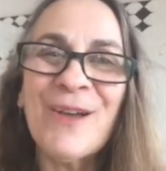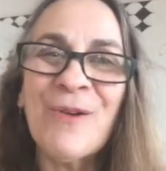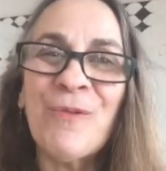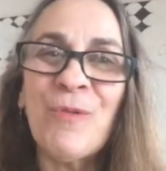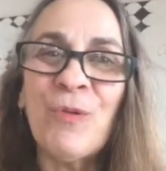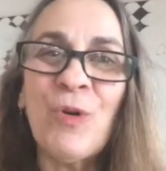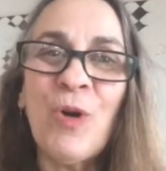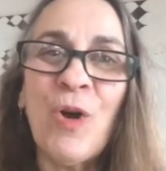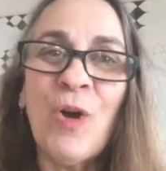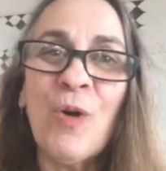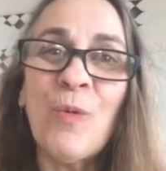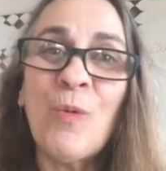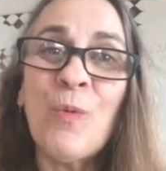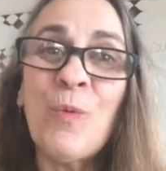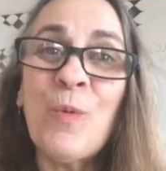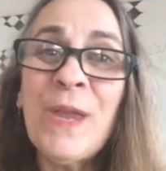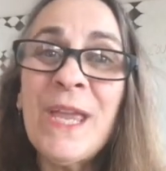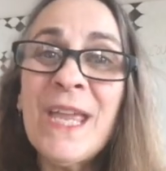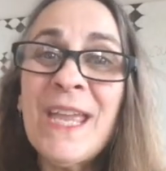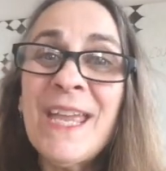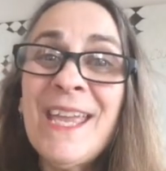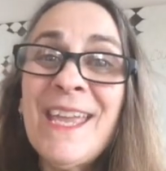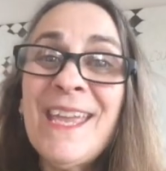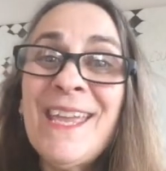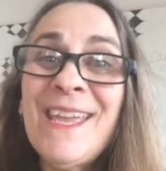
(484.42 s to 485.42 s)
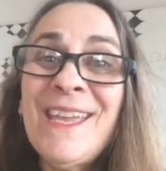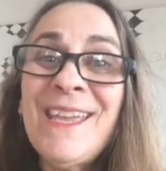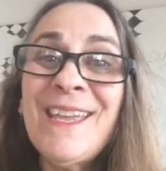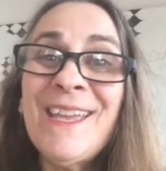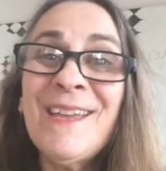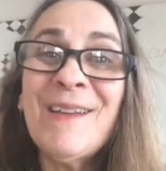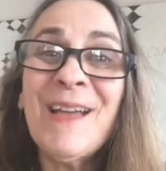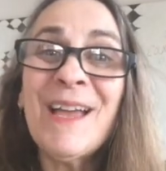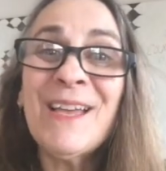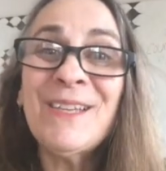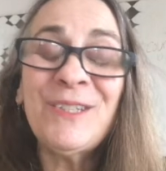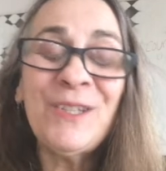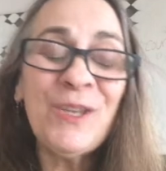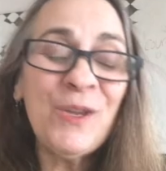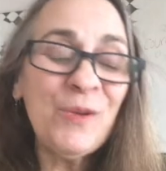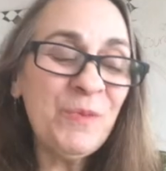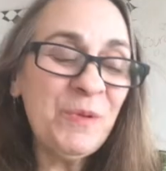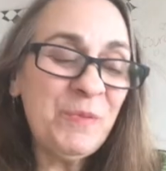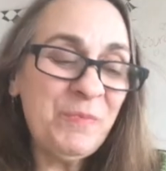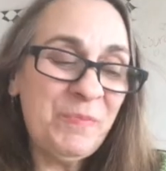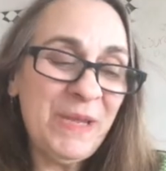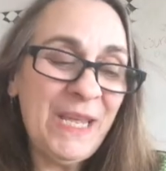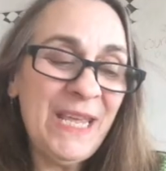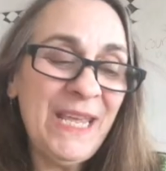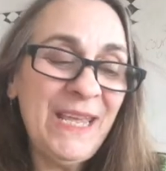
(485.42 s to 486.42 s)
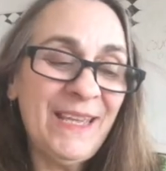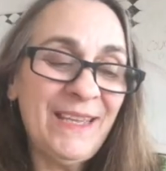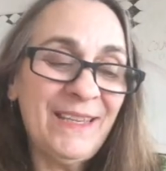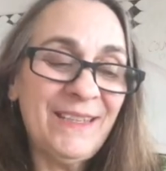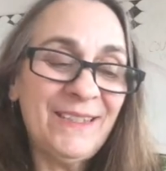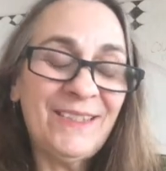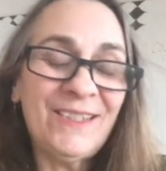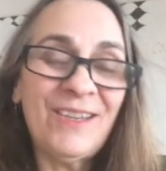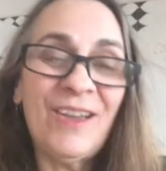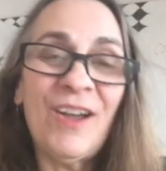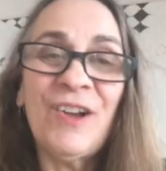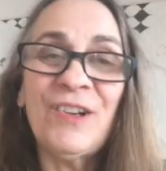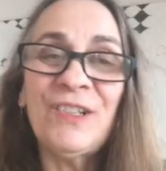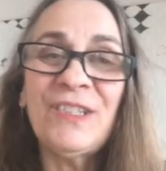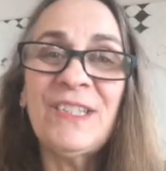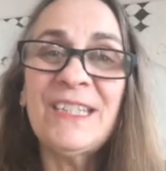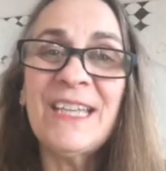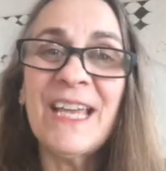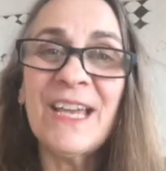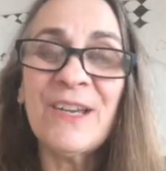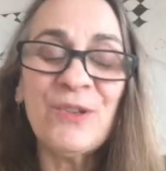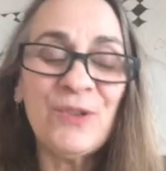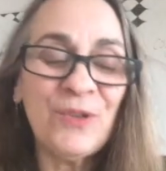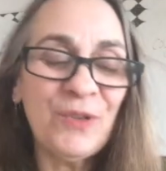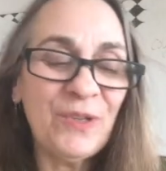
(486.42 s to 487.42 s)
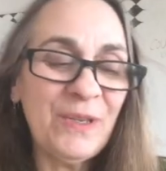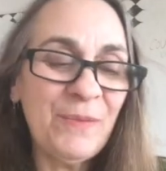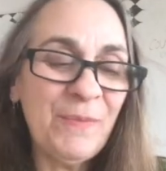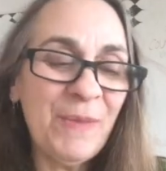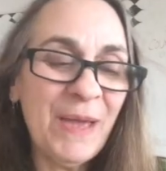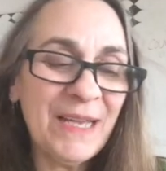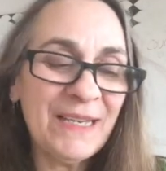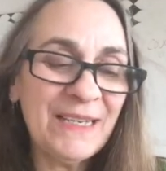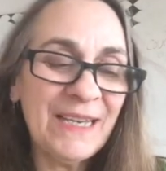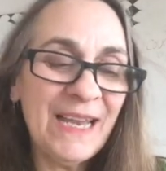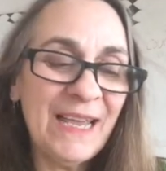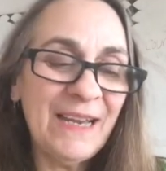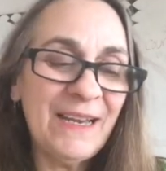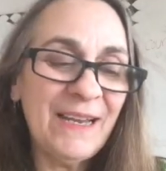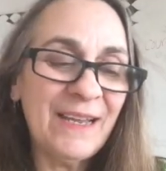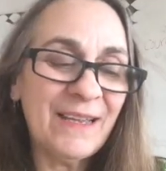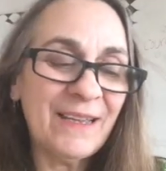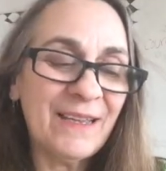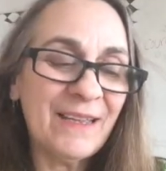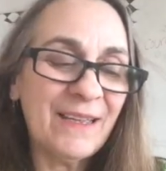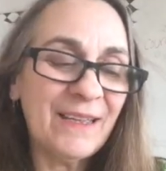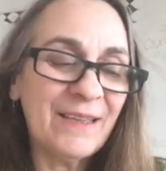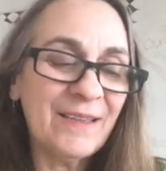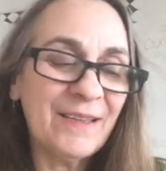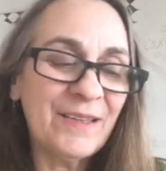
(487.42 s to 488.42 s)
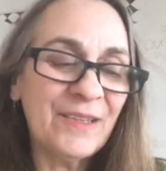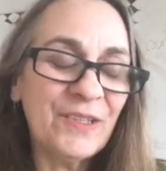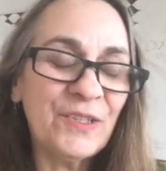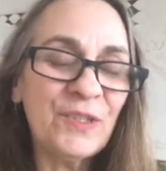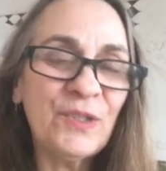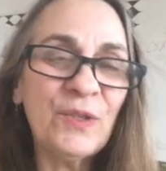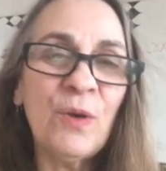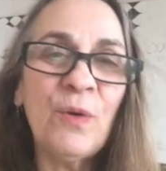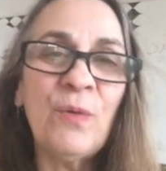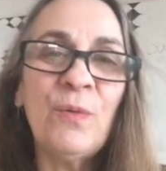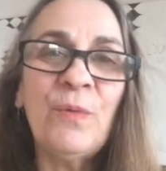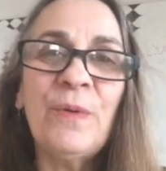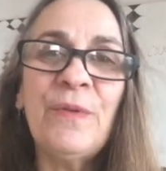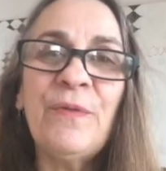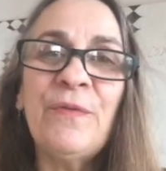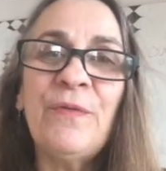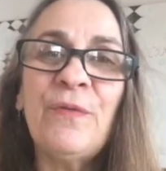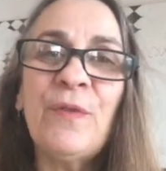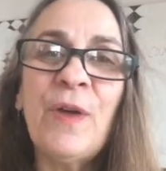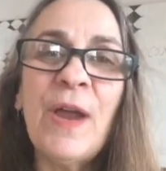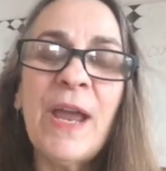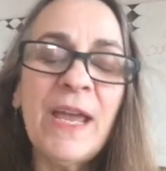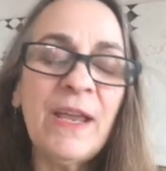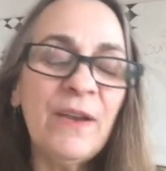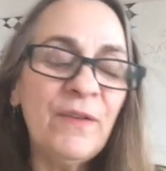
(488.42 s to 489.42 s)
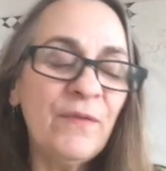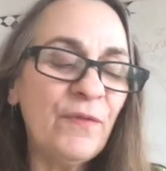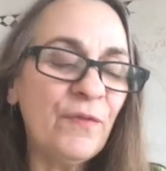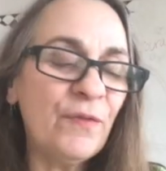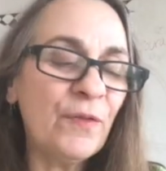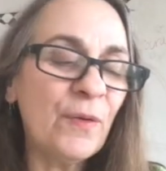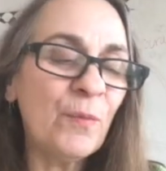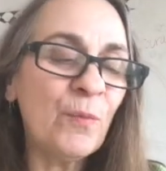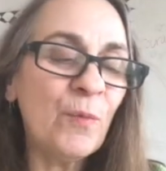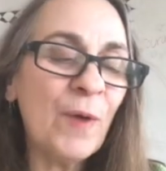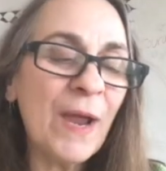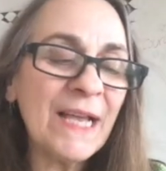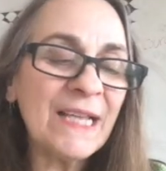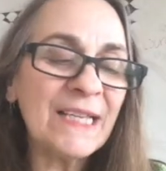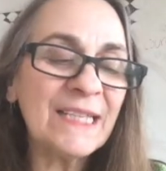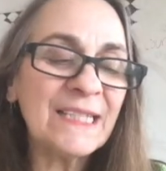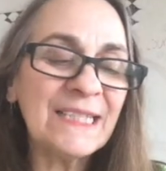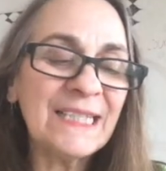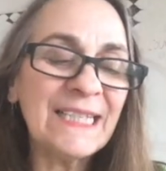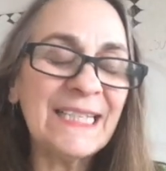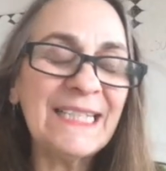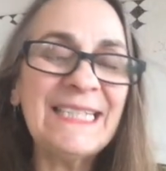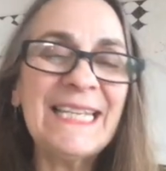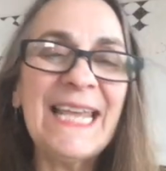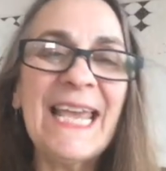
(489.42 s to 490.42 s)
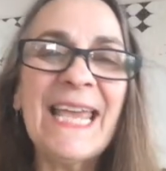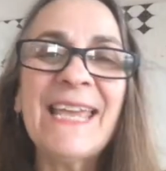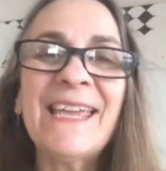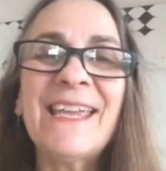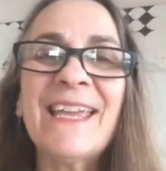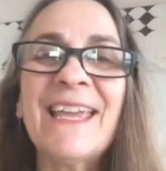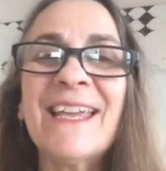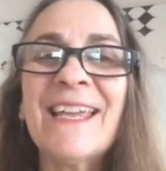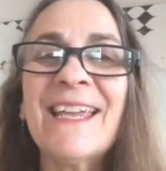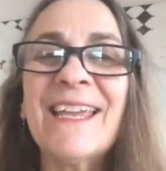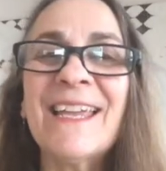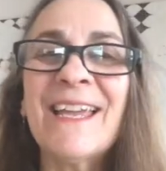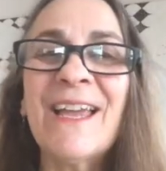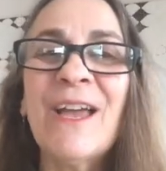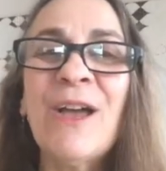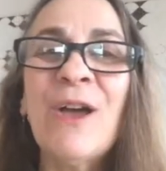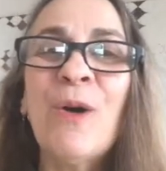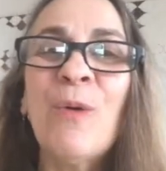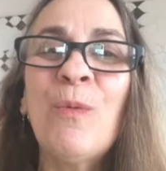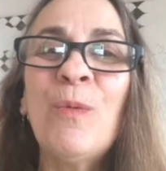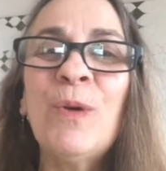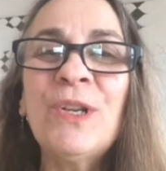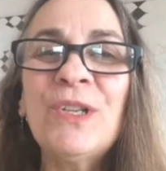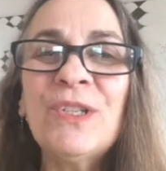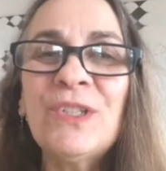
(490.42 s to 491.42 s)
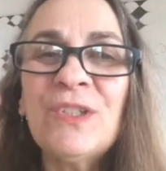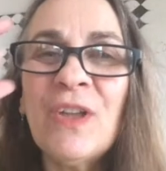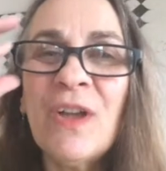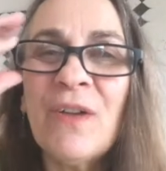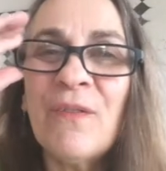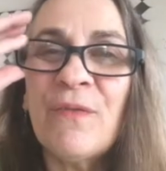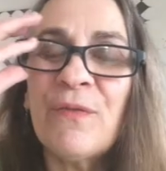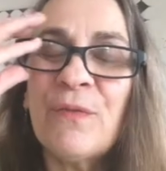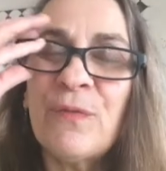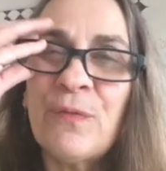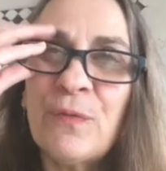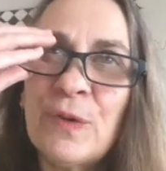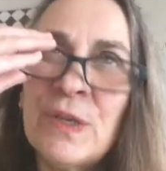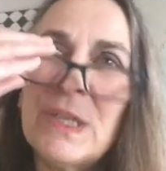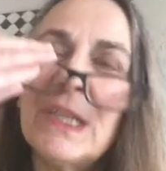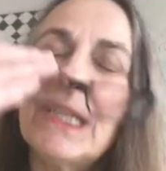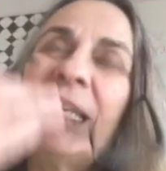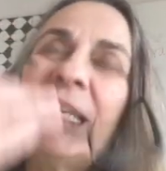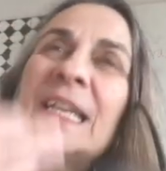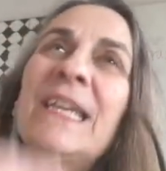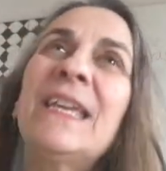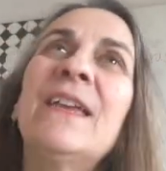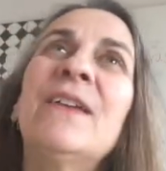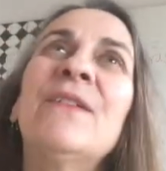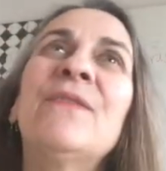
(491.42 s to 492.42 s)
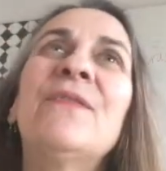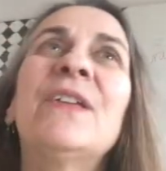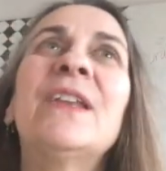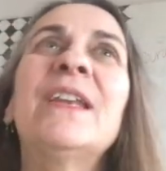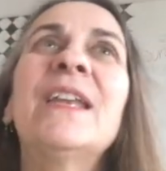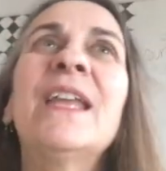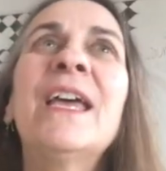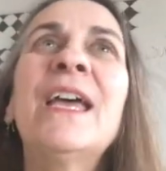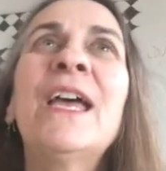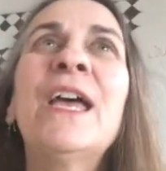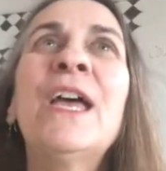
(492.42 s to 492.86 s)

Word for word: We're, we, as human beings, are sexually magnetic, so refrain from recklessly taking what is not freely given.